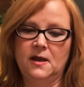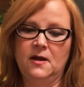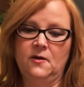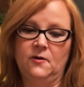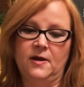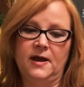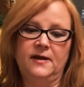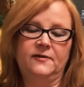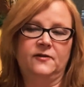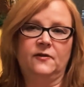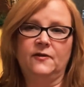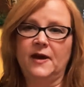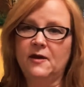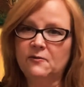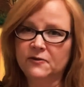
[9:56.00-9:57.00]
Okay, so
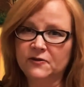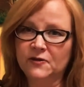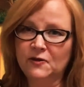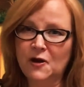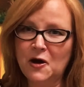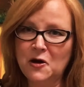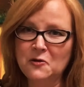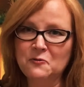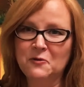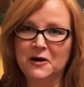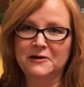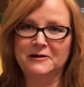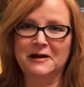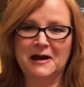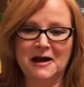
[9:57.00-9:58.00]
that was a long
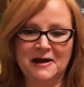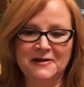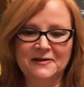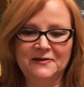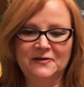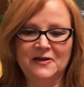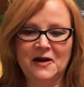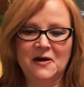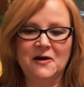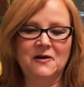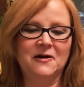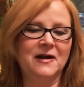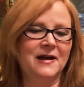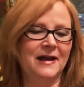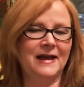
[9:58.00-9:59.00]
one, guys. Now,
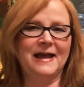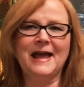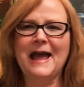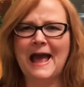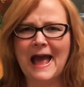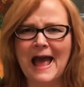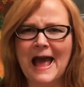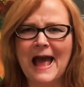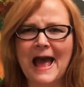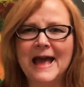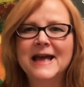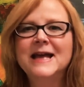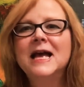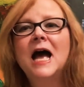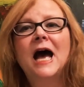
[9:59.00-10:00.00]

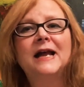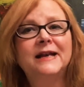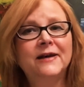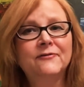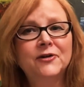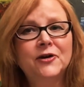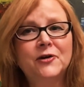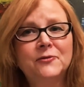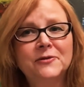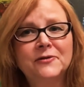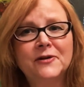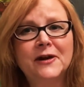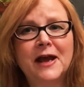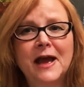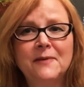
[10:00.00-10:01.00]
I never know what's
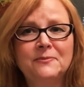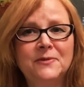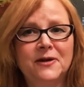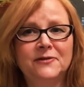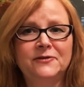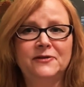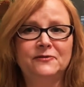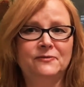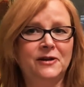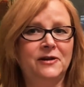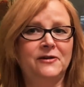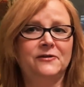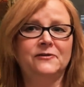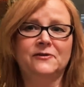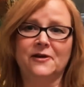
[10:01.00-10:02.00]
going to happen on these
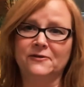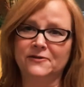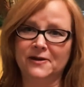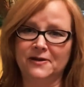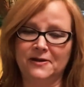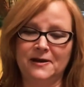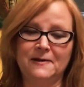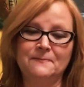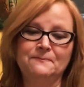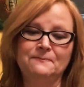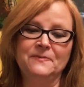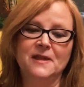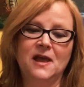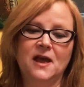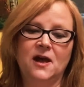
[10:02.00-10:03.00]
videos, I'll tell you.
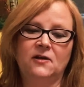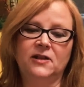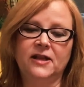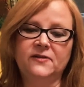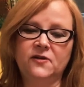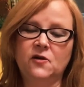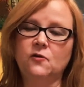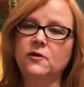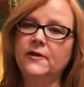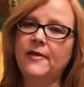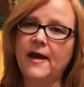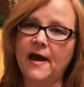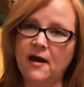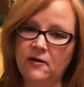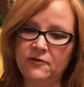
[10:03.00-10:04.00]
Let's go to
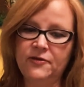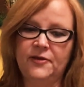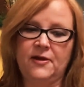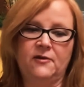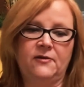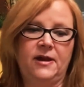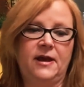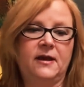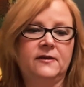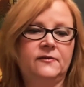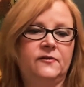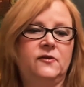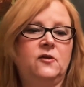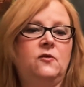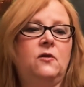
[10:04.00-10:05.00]
the health area.
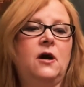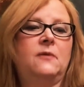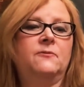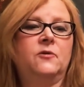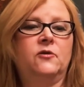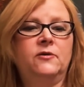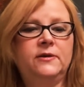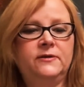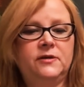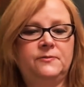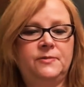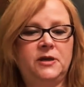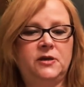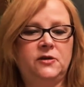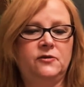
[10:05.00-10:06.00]
So I'm going to
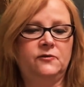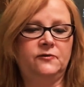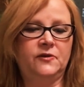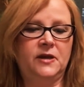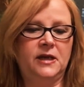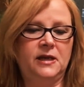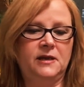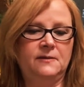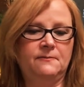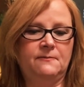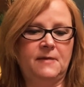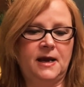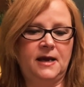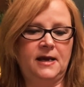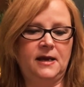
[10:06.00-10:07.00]
be using
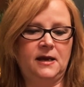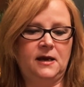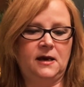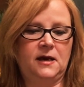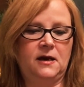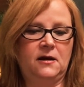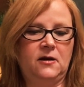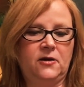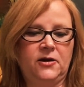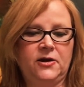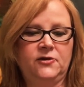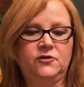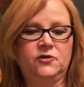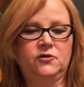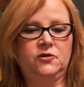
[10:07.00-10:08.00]
my
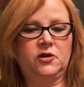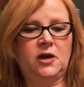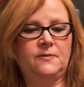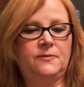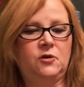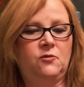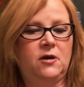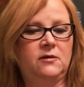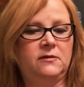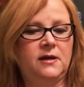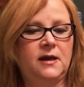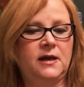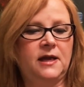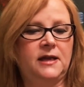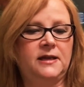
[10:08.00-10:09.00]
Archangel Chamuel
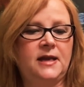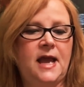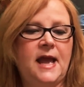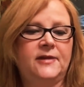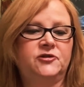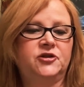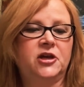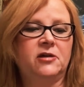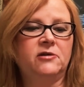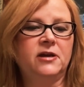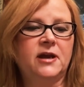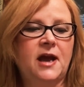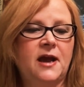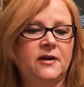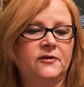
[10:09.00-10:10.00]
deck and
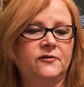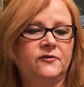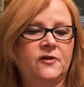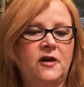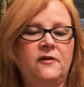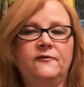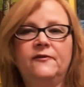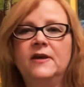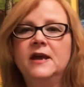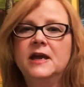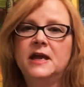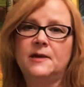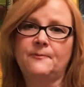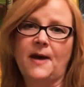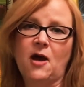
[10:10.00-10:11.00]
Angelic Higher Self
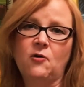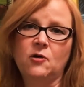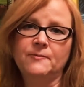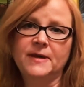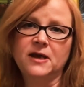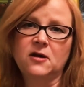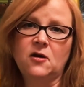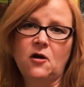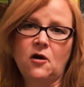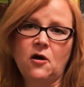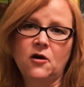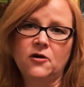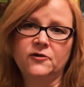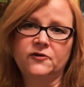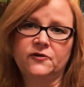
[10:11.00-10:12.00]
Empowerment
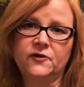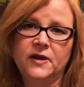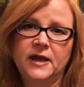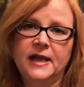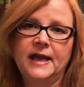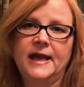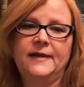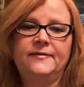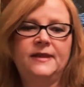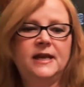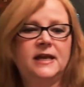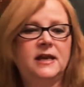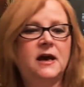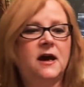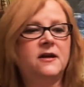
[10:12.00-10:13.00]
cards, and
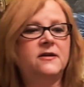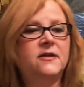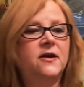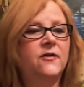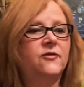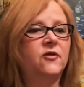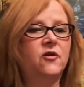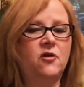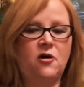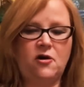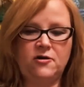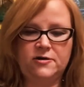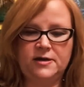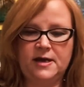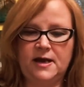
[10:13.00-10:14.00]
then another
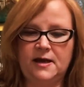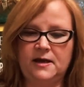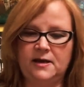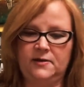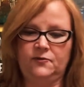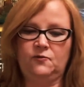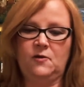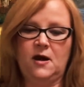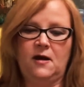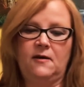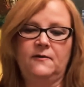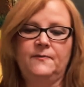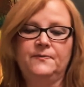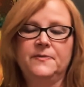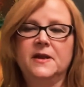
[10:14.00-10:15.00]
card deck as
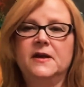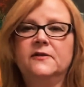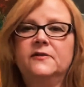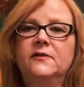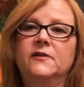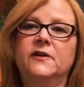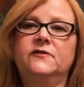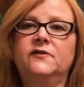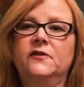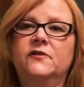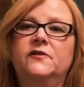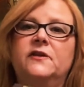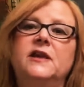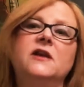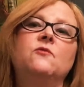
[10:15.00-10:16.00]
well. So let's
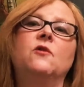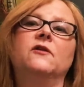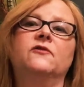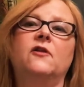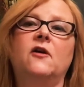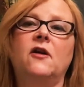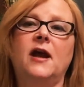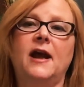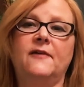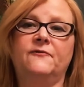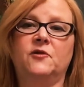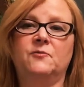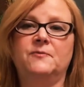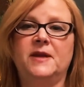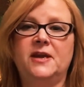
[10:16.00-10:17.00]
just see what's our
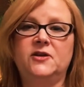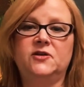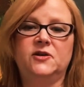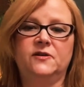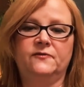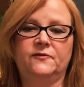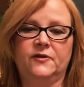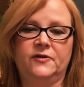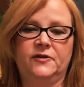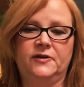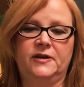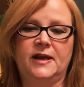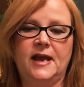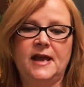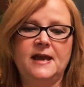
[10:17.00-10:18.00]
affirmation for the
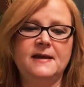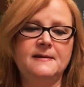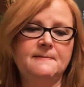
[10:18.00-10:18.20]
day.